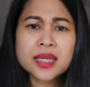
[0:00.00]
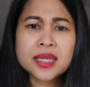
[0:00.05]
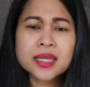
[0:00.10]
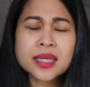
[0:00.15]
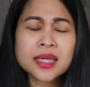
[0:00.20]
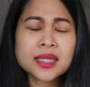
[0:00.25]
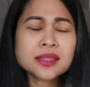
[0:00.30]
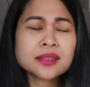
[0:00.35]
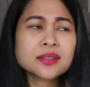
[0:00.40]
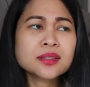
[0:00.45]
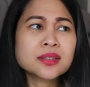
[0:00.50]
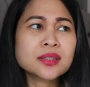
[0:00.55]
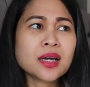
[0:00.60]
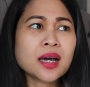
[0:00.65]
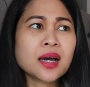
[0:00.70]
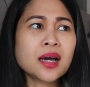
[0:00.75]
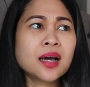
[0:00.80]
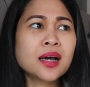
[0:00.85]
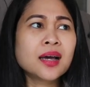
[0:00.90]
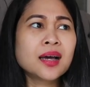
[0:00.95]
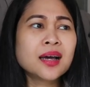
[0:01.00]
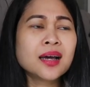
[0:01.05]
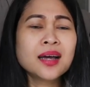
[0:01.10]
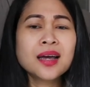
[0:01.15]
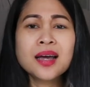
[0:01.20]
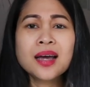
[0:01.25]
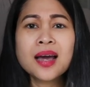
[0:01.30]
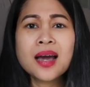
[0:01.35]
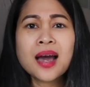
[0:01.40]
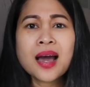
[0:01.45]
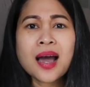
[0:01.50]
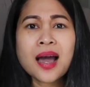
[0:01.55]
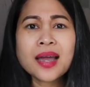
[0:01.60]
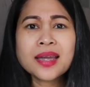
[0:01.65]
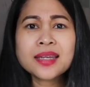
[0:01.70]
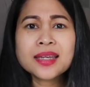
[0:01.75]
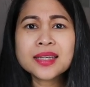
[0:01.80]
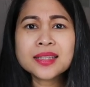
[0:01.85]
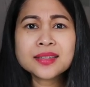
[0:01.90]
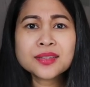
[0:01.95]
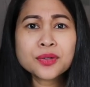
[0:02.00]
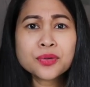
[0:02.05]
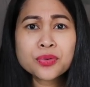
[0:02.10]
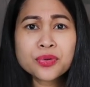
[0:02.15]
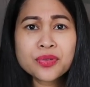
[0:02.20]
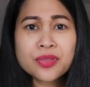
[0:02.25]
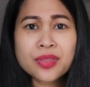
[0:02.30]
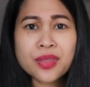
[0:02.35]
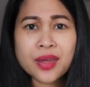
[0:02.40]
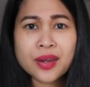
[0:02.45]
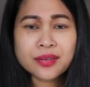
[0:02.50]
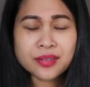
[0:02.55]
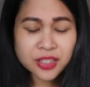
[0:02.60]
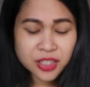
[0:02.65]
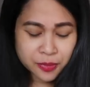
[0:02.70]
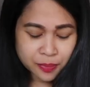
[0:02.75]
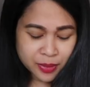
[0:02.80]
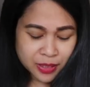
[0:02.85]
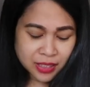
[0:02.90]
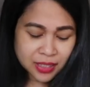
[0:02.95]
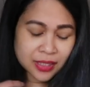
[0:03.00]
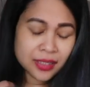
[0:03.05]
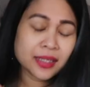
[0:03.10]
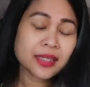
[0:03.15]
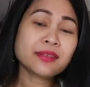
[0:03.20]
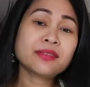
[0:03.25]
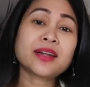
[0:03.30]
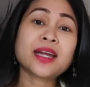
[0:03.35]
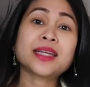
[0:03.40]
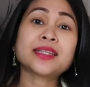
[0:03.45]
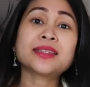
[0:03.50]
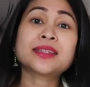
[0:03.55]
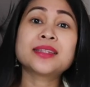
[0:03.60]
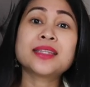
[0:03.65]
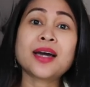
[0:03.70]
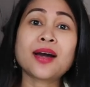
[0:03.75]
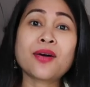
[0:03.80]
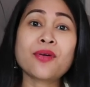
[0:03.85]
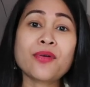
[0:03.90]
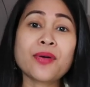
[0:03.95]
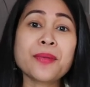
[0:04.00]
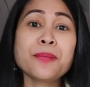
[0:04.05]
I can't go there, especially right now.